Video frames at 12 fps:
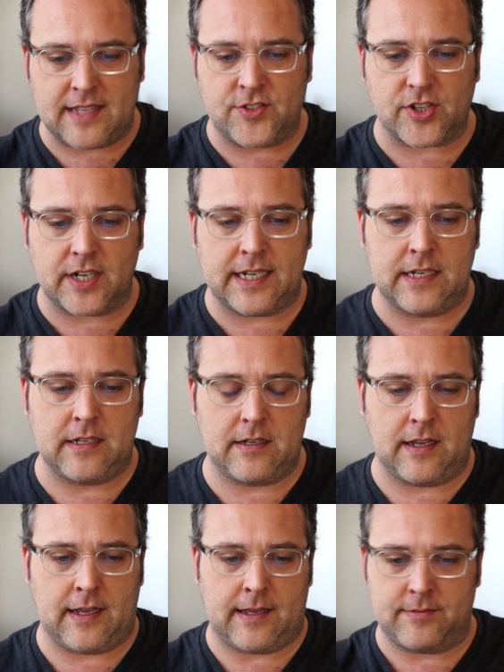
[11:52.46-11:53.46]
and sorry, I
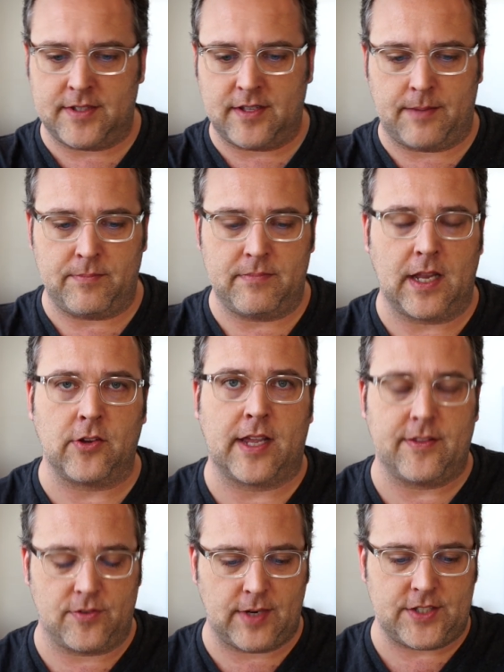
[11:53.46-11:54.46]
didn't, uh, I'm not
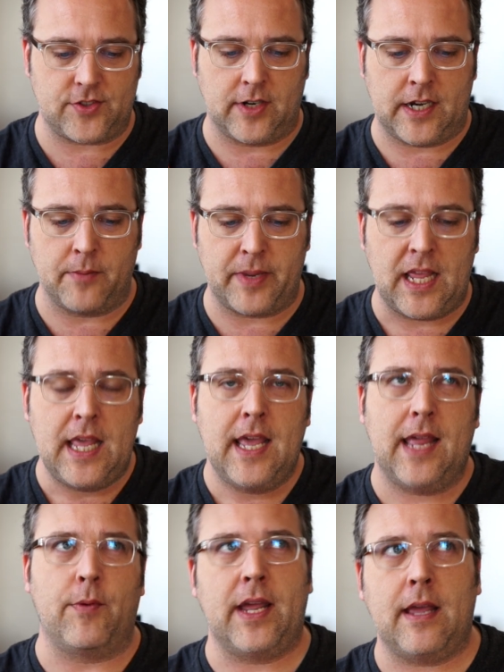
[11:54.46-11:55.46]
looking at the right screen here. But
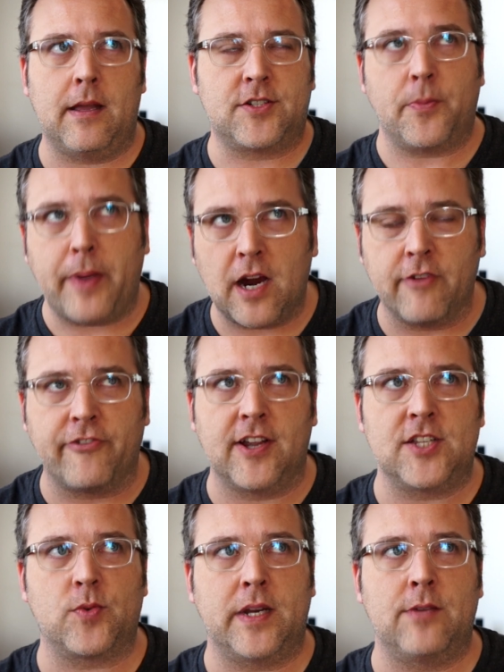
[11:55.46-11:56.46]
anyway, to
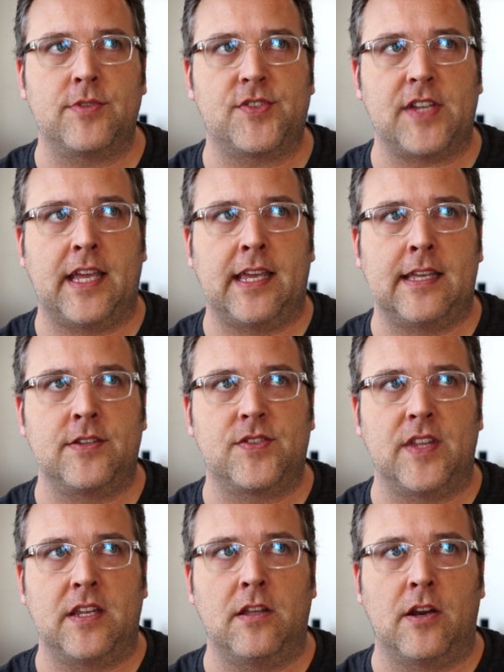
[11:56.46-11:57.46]
paraphrase what he was saying
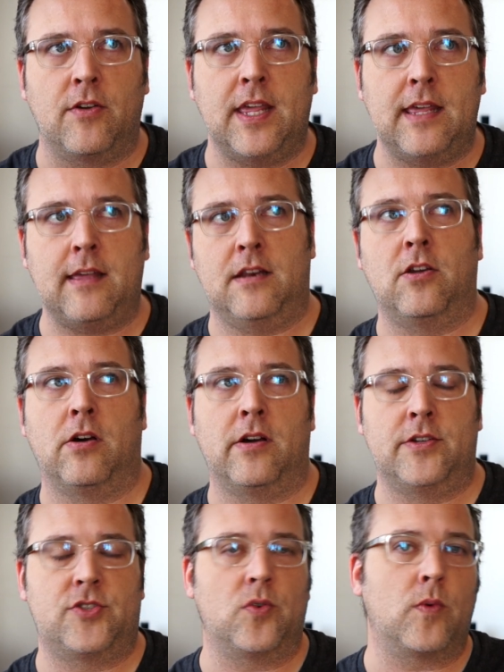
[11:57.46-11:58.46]
is that, you know, he had
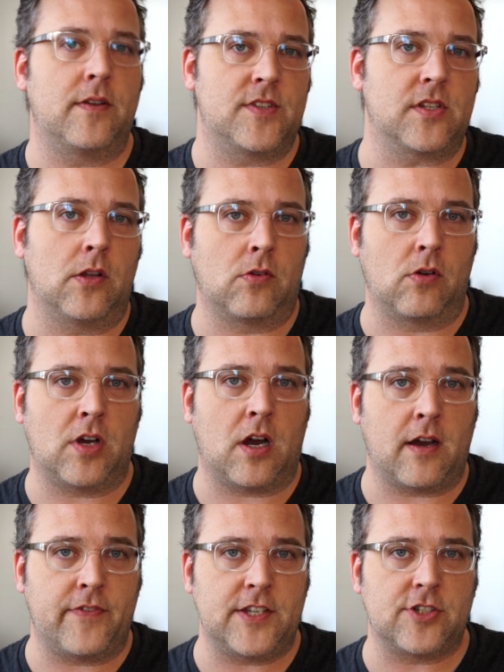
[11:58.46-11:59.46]
gone to one of his local
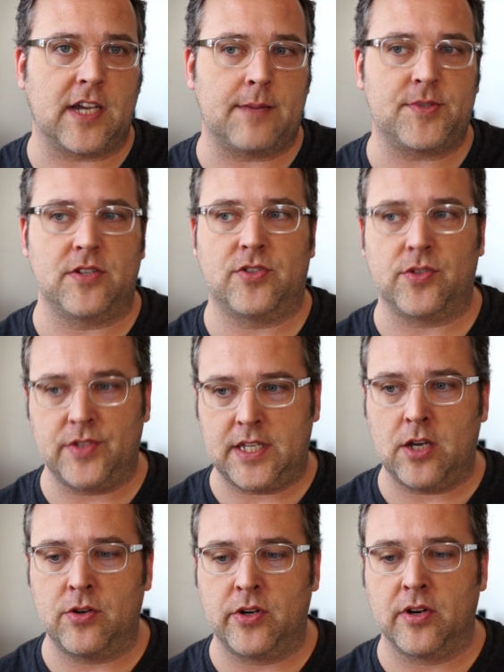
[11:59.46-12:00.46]
coffee shops and told
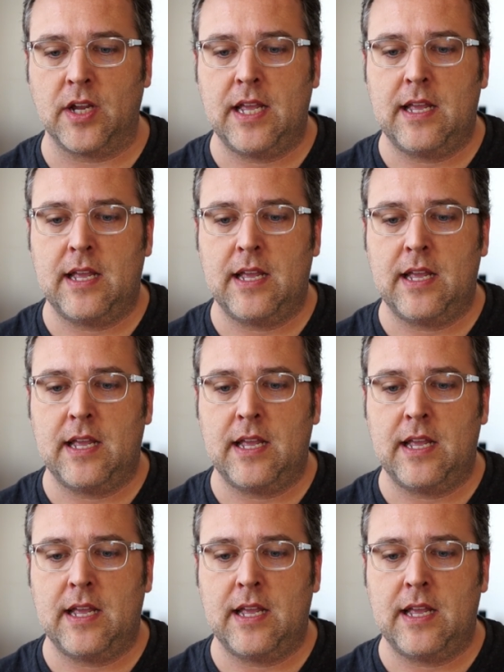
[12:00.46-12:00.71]
the owner